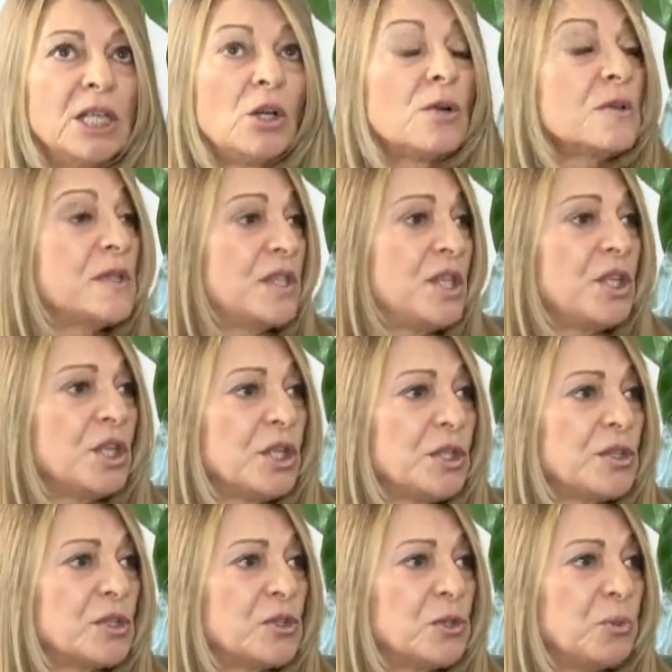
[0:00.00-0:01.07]

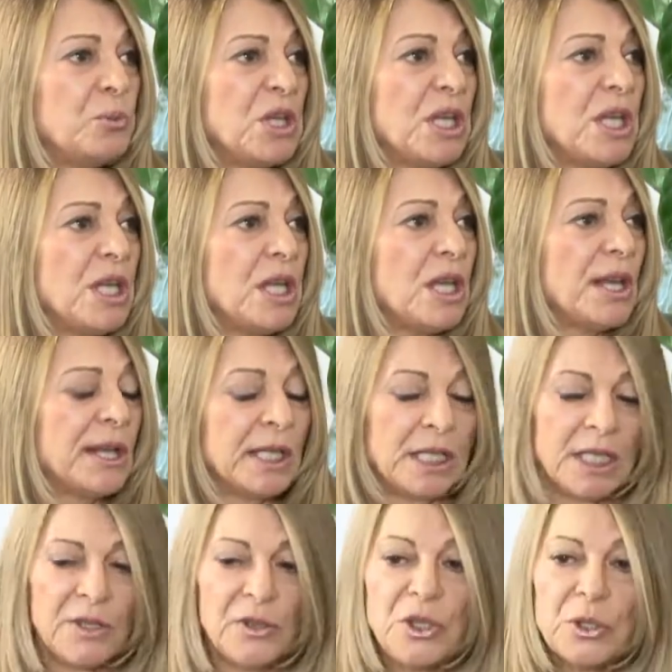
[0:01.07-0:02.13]
considered to be
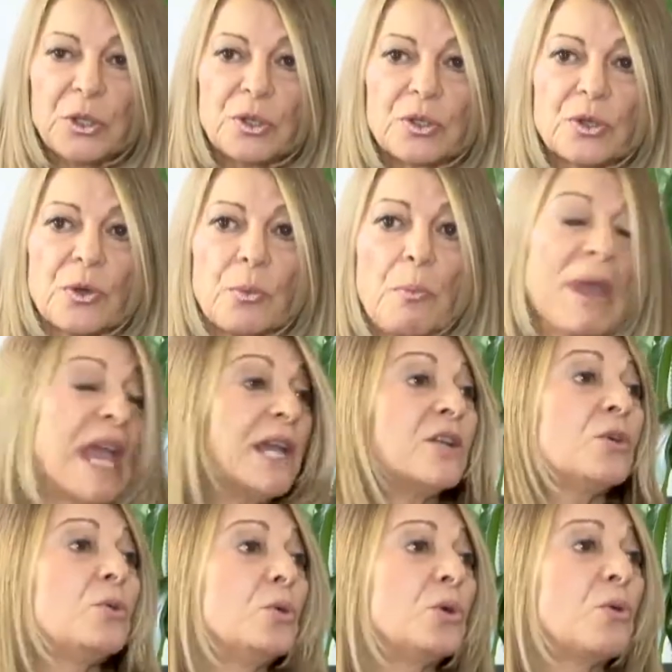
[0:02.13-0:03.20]
the man
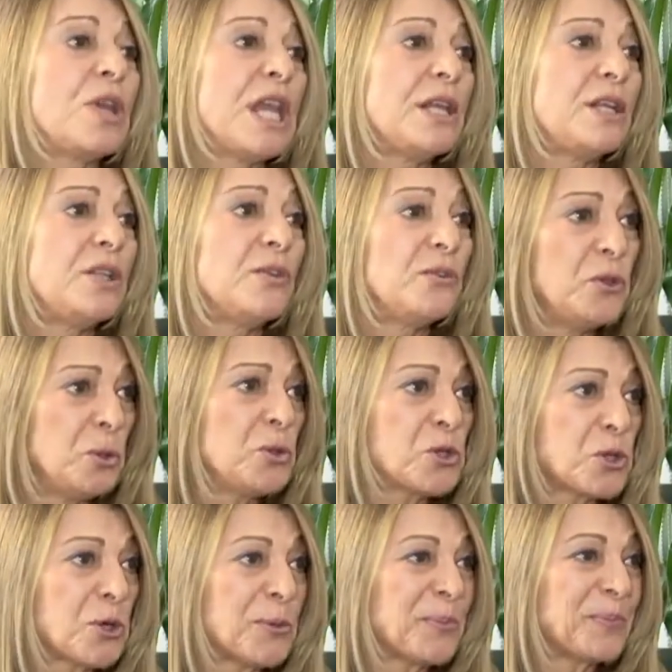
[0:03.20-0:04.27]
who created the
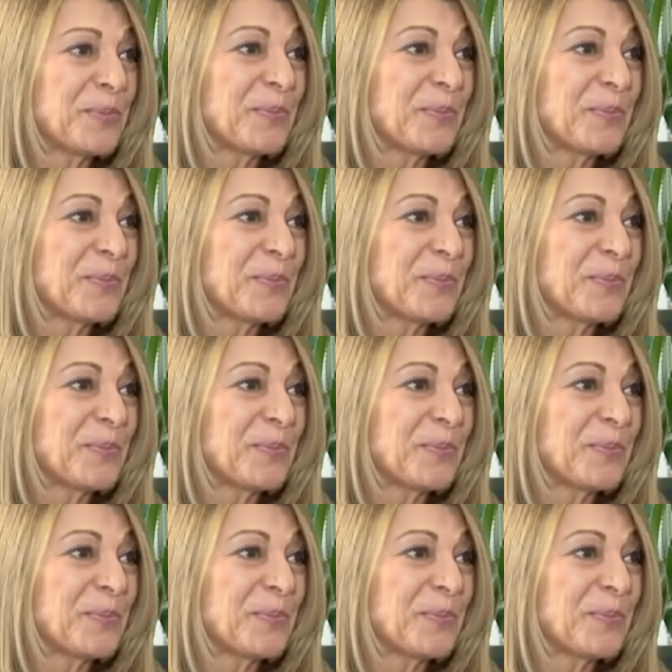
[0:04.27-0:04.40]
future.